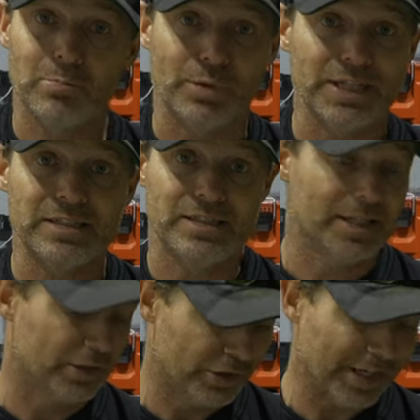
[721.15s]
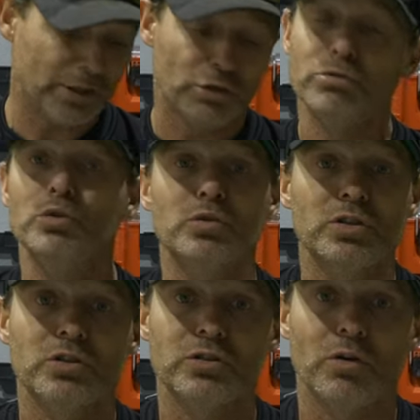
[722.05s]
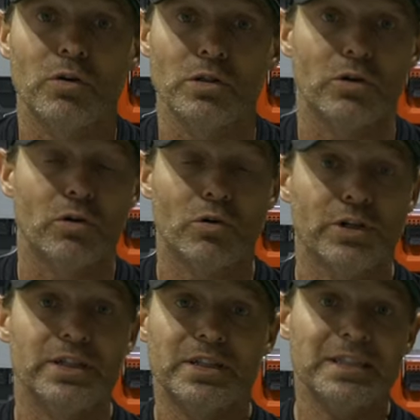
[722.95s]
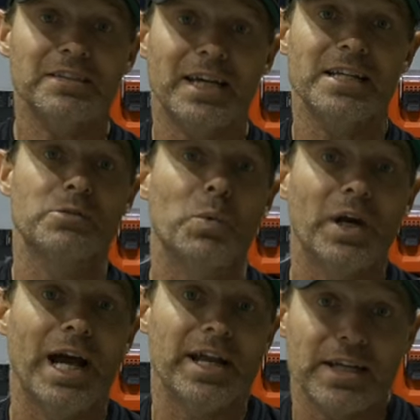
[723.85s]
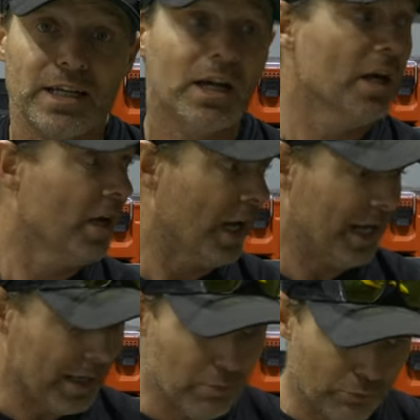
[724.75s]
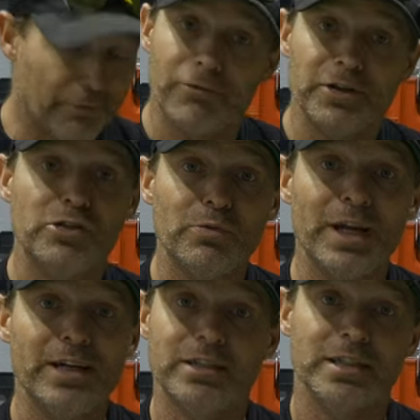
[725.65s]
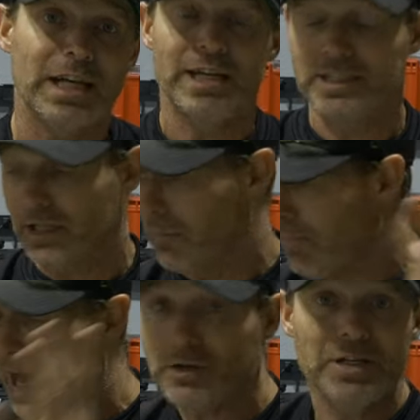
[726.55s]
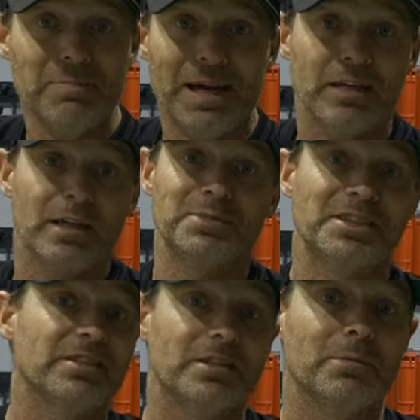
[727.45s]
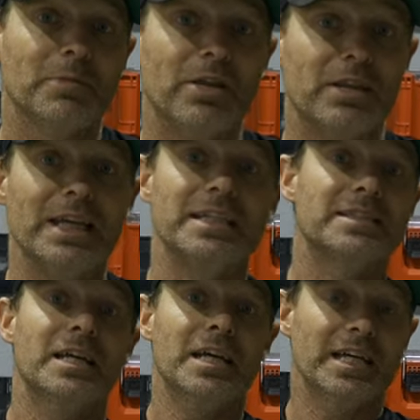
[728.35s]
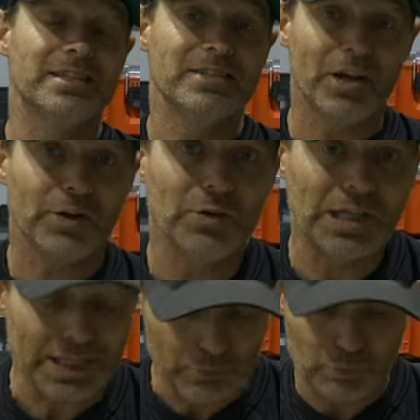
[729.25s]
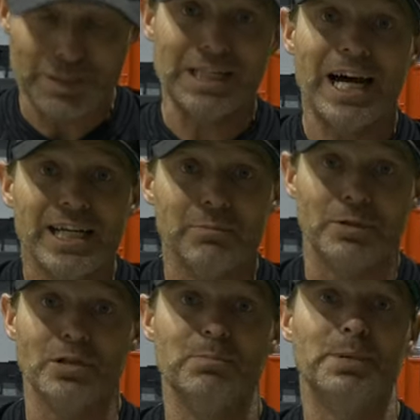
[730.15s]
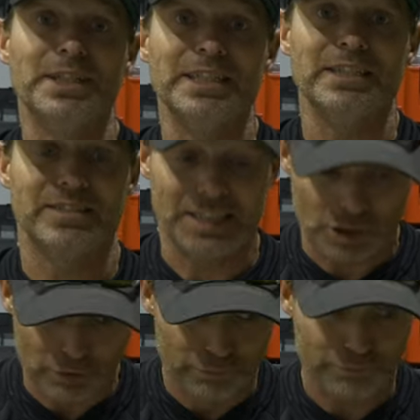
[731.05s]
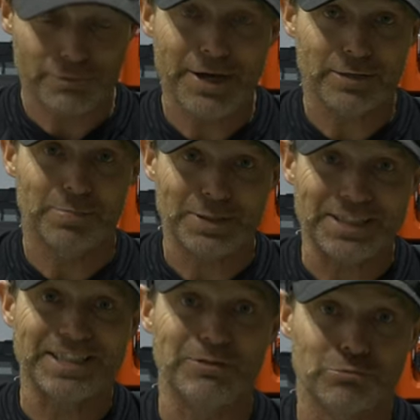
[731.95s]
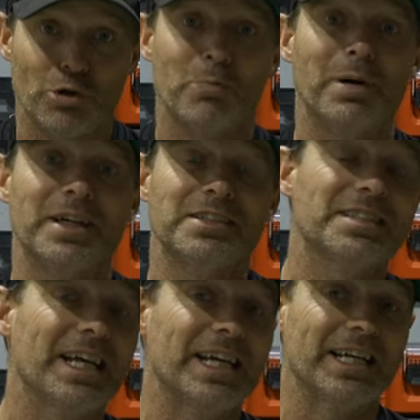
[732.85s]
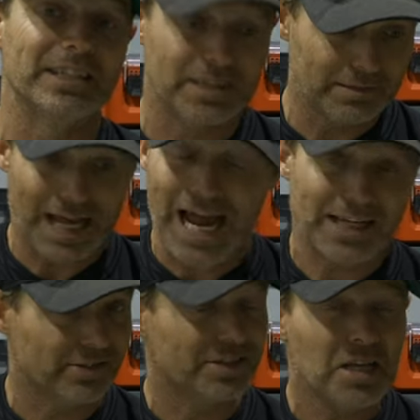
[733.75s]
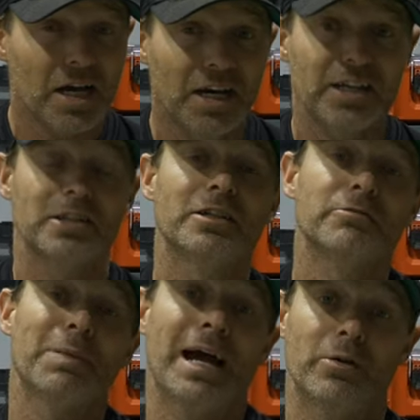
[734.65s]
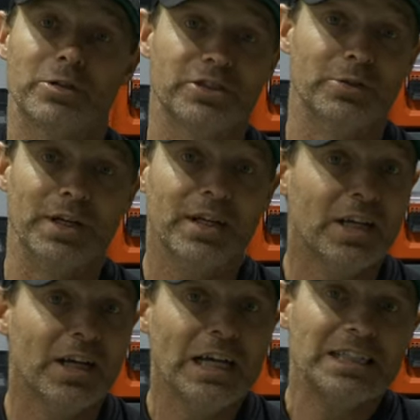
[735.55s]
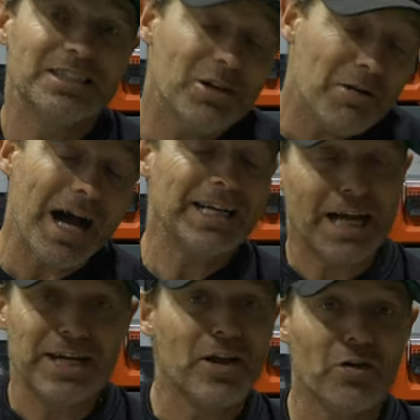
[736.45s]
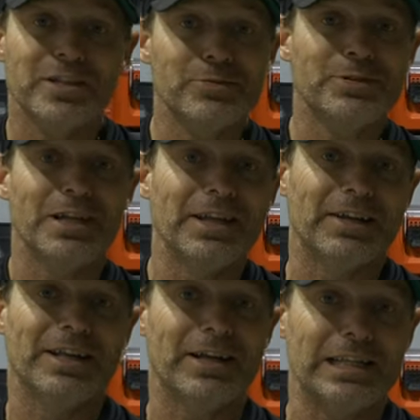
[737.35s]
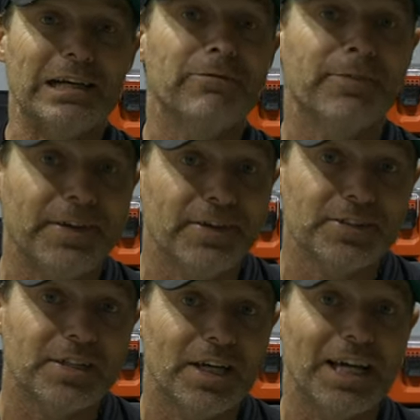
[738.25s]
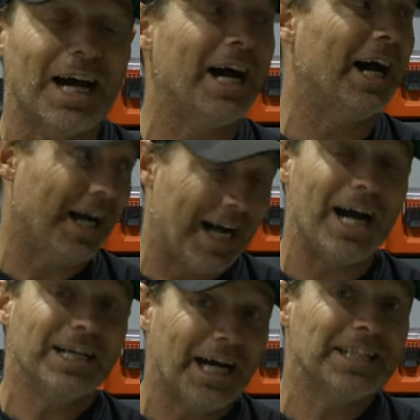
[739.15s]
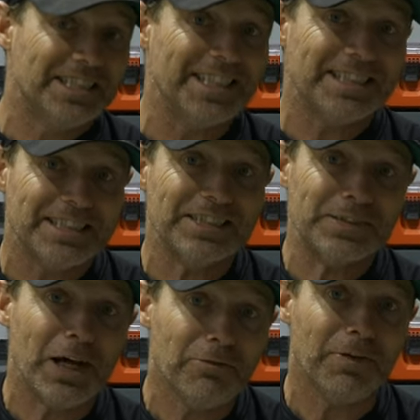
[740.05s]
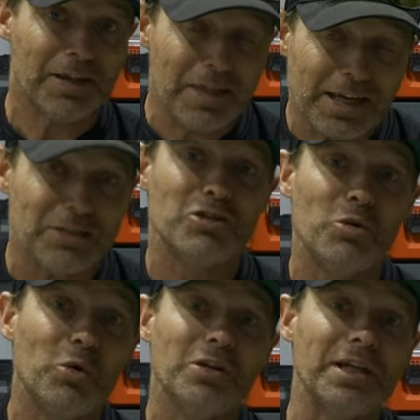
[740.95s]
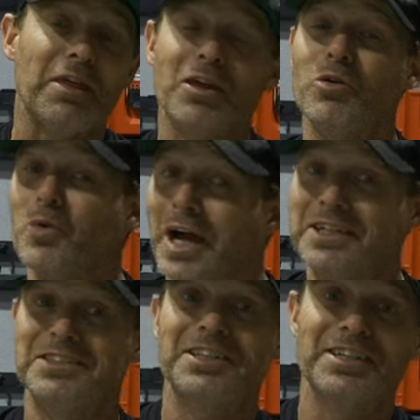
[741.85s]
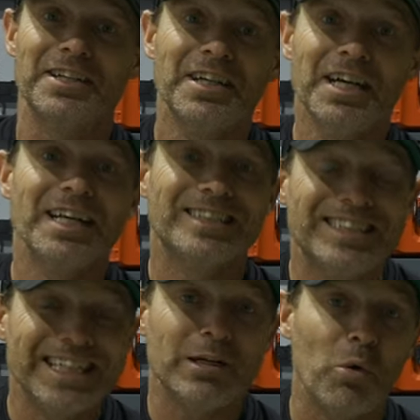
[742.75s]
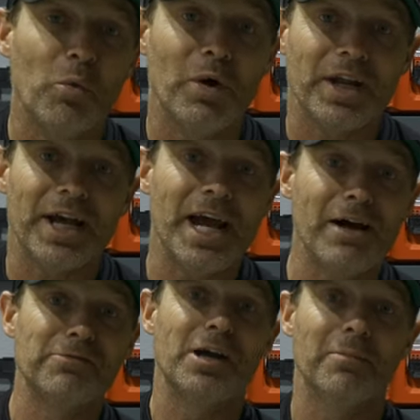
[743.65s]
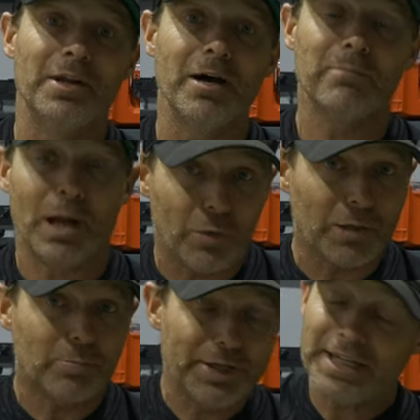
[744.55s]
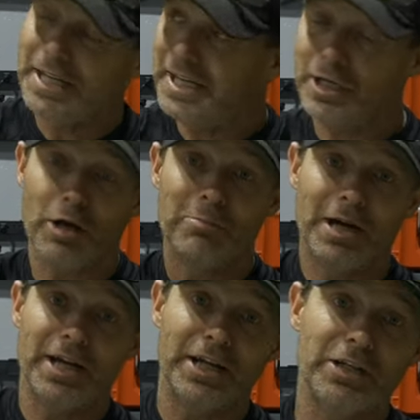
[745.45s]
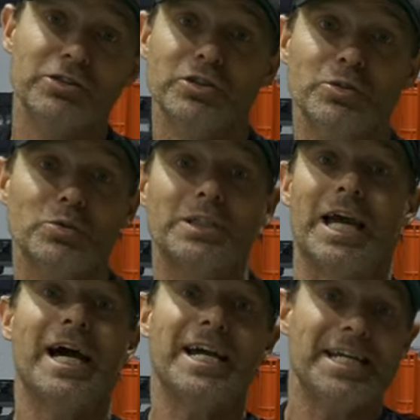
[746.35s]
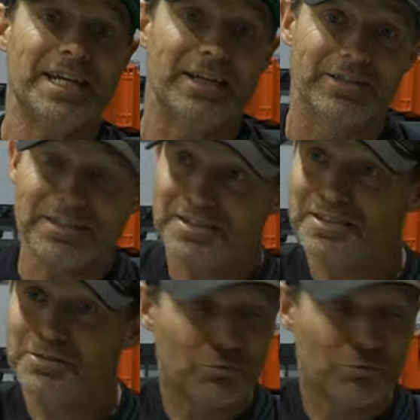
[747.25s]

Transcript: brakes in, or you're adding cruise control, or, or in this case, we're adding a refrigerator and battery backup system that is not only reliable, but is incredibly robust and has a ton of power to it. So I, I know this was a little out of left field. I, I dig this stuff. I think it's cool. I think you guys are gonna dig what I have coming up, but I wanna bring in my new guy here. This is